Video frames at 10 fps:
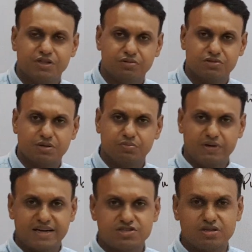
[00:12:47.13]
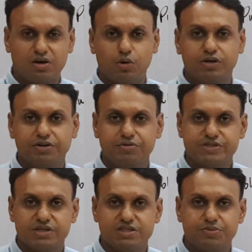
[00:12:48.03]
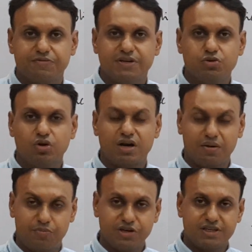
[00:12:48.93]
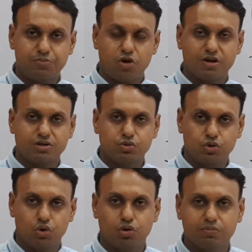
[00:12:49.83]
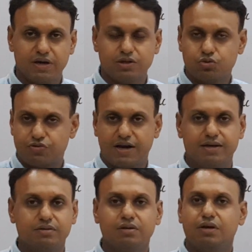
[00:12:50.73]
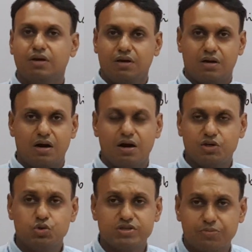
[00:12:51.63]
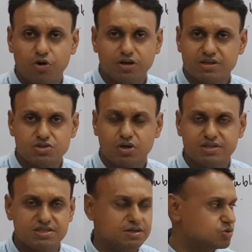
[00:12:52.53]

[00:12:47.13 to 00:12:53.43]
some extraordinary results. But when you bring that product to your home and you try and use that product, it's not the same.